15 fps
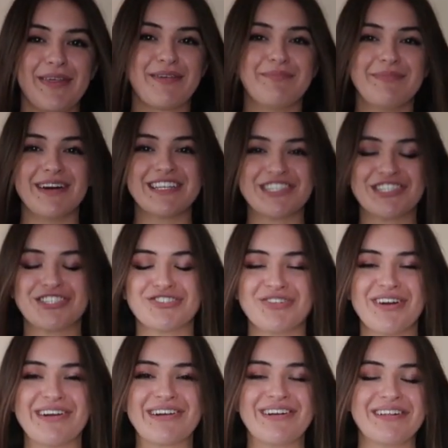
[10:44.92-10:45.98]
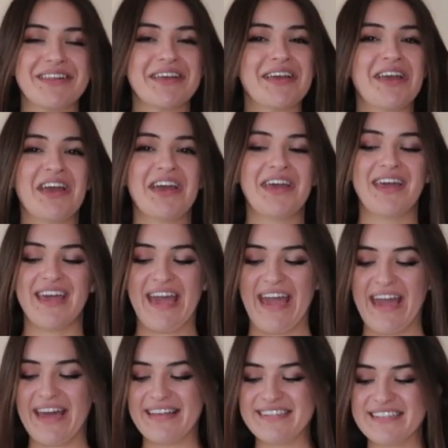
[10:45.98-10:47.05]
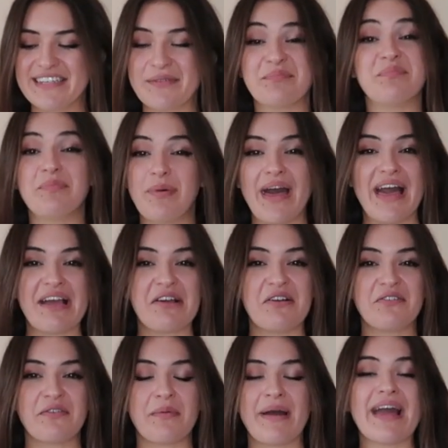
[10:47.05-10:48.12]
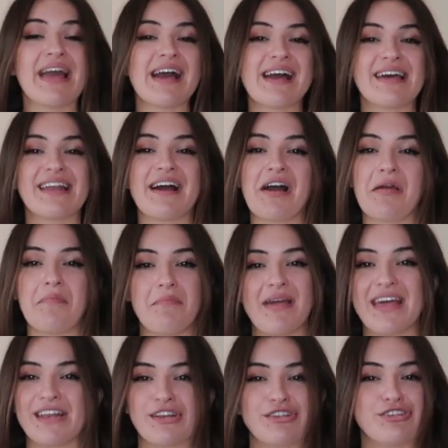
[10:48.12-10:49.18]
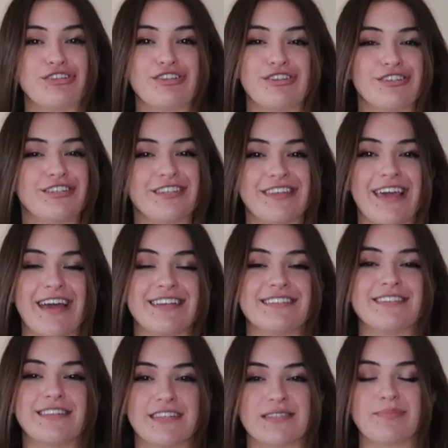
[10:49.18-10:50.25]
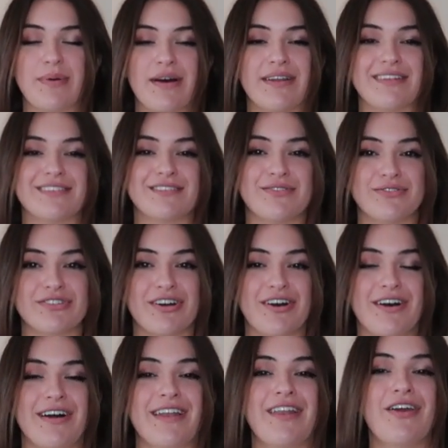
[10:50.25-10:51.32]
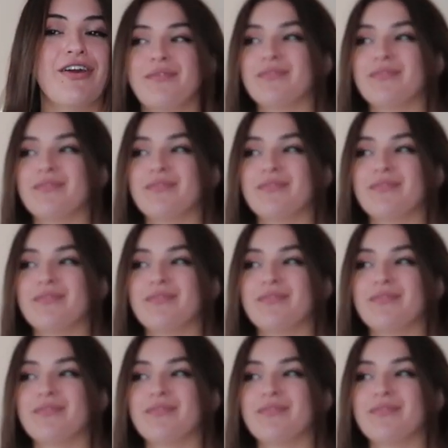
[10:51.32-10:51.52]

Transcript: with much struggle and a bag over my head, I managed to get this bodysuit on.